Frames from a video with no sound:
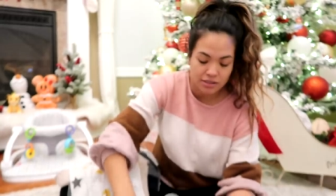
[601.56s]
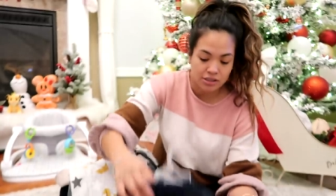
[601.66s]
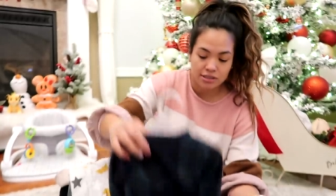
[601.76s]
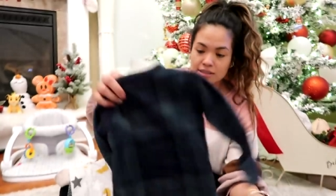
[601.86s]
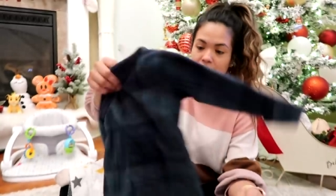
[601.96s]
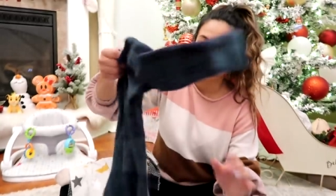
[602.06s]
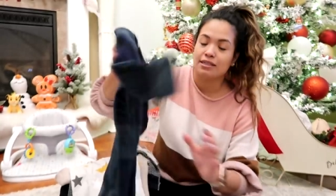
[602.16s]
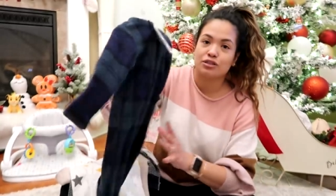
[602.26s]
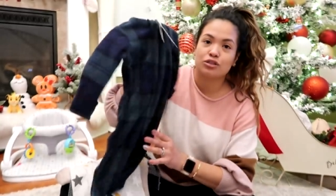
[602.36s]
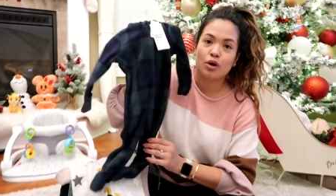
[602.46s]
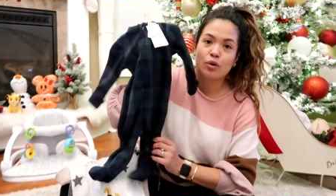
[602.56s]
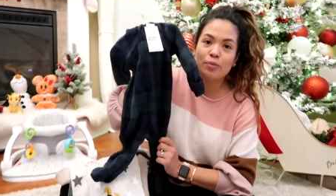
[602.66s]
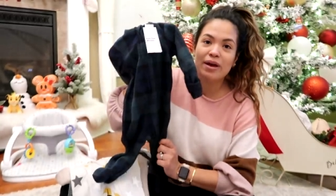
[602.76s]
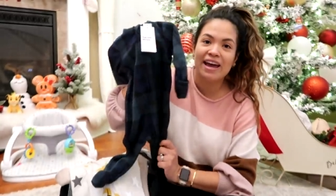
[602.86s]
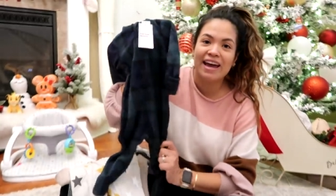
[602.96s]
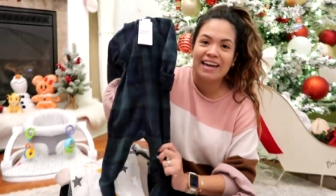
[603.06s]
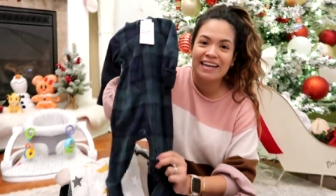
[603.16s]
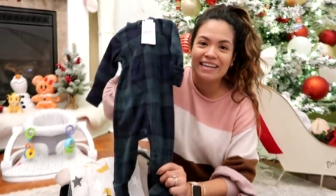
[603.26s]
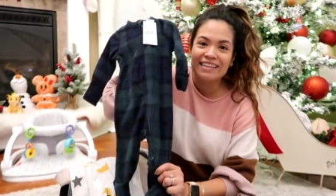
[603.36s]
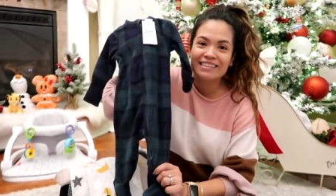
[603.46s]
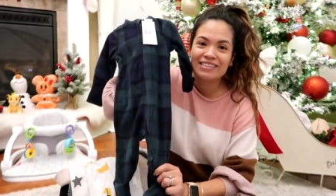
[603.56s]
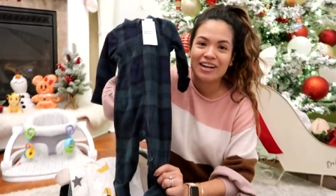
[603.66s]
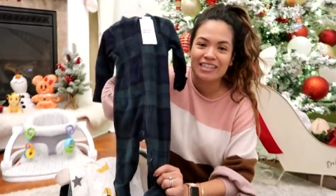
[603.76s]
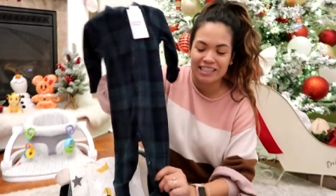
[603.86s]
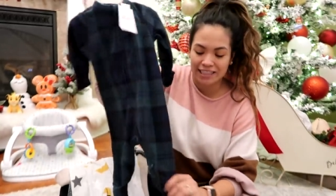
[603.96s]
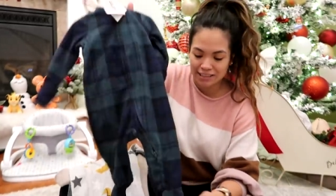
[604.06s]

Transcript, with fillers: is just getting so big and he's stretching.